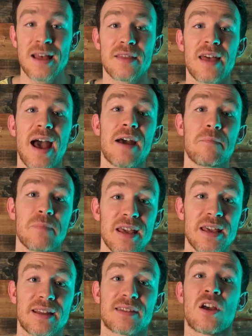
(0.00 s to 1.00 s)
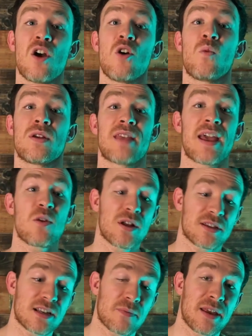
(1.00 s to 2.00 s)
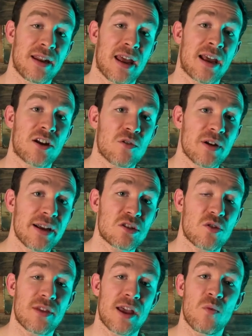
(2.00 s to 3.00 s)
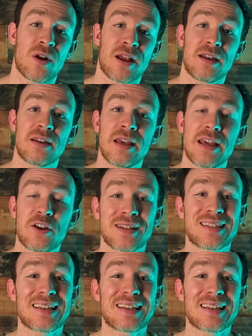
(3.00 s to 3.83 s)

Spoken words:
That means when they want something increased or they want it decreased,